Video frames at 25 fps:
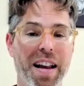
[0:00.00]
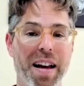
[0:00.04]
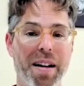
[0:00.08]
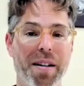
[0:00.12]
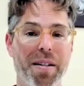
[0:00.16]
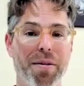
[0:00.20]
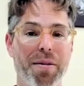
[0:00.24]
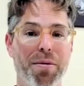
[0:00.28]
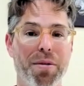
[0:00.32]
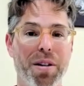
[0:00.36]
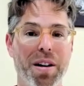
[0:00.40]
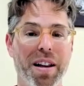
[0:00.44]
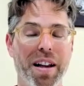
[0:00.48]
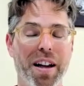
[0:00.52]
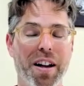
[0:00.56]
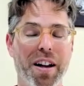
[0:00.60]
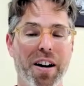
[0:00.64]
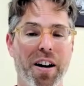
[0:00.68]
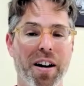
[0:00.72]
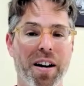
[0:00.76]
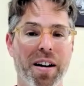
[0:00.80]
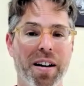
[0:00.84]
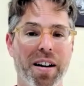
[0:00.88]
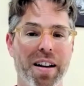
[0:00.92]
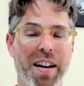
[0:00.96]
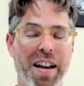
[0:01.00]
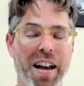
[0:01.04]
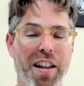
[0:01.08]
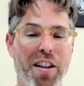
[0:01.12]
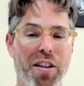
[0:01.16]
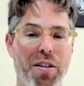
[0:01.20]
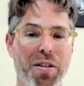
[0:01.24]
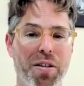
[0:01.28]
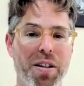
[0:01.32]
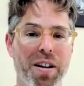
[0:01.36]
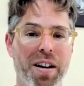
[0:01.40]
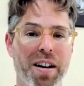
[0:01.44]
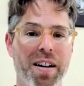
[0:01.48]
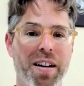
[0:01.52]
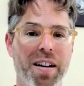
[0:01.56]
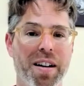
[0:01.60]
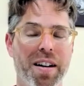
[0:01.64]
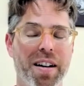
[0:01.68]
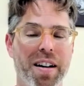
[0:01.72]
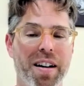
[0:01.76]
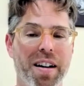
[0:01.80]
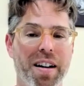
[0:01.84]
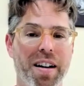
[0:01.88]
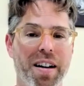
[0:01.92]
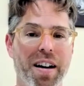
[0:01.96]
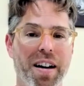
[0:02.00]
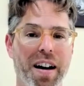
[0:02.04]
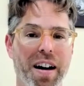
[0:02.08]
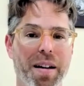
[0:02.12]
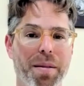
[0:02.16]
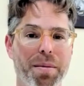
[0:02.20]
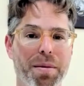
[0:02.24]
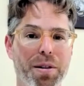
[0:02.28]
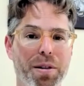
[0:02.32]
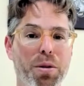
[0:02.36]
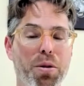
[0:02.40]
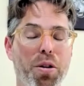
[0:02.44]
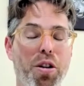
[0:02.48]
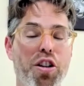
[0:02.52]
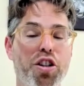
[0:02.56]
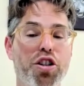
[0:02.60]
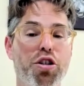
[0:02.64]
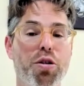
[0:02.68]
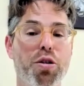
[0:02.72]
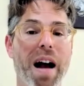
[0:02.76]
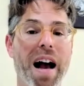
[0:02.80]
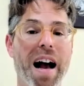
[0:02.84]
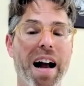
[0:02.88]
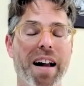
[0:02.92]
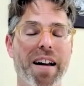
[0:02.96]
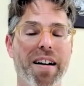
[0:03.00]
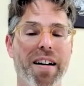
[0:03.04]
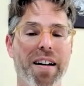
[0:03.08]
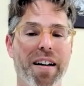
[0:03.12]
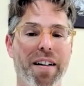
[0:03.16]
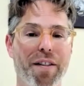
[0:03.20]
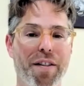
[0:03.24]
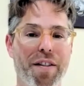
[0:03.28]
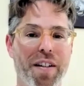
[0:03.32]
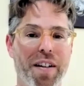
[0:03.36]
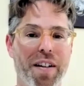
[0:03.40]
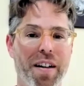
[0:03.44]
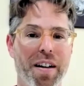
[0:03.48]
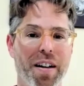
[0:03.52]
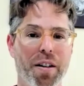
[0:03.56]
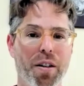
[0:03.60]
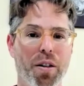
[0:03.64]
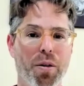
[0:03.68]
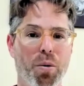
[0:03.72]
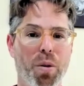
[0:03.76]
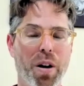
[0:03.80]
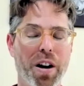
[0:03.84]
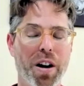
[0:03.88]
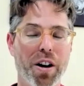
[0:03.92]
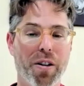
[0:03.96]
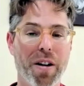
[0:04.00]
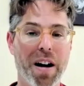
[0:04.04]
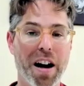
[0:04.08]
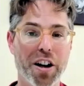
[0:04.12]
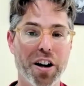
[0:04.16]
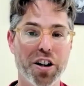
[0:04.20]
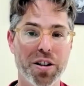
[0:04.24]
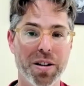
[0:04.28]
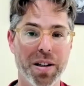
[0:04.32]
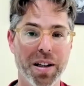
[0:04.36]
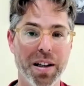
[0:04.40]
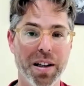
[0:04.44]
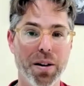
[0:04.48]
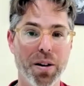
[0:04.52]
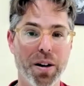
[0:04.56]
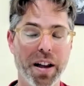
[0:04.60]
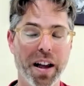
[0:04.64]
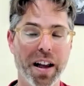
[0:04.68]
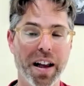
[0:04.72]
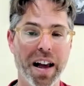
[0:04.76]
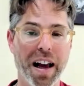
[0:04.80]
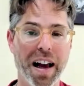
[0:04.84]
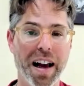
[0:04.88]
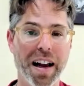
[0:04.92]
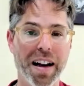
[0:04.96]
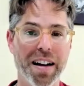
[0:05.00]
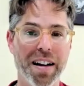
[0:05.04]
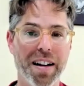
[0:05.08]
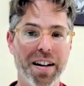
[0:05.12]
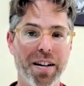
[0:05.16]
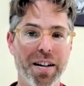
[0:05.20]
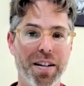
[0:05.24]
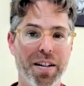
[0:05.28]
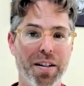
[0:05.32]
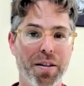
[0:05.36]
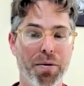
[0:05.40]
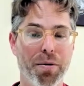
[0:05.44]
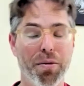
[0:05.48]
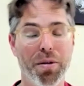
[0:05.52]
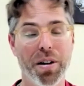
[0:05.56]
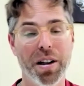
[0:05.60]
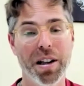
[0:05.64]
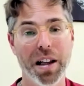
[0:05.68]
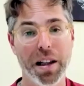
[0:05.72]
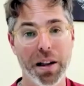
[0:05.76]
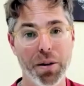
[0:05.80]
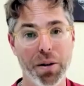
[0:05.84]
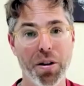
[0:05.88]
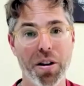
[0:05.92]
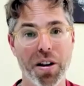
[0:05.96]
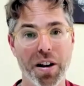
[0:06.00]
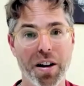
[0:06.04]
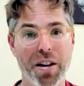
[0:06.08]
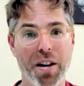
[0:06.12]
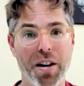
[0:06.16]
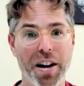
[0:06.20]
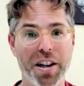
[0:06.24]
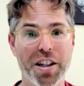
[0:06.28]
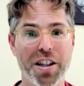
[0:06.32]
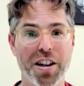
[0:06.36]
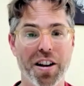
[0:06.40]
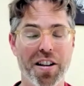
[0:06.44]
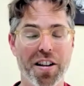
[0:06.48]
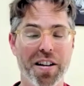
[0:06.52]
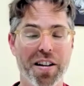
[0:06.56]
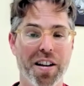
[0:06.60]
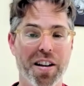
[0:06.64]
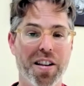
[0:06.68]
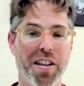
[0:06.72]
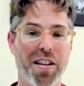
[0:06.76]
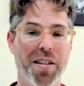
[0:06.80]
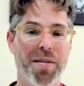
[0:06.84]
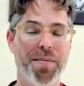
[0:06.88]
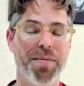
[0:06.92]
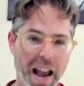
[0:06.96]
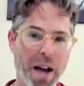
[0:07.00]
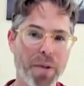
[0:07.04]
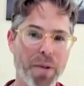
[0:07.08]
that really gets you to lose track of what you're actually looking at, really losing consciousness.